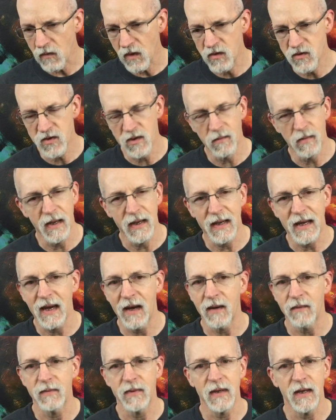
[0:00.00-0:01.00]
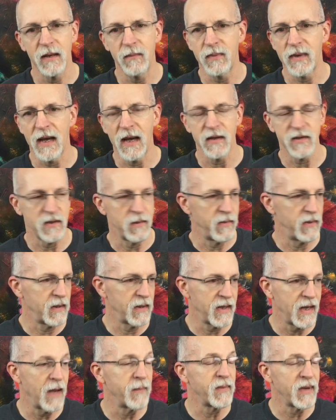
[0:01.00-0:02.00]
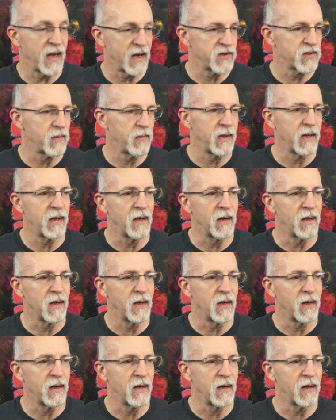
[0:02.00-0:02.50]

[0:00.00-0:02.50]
somebody kept, kept asking me, kept asking me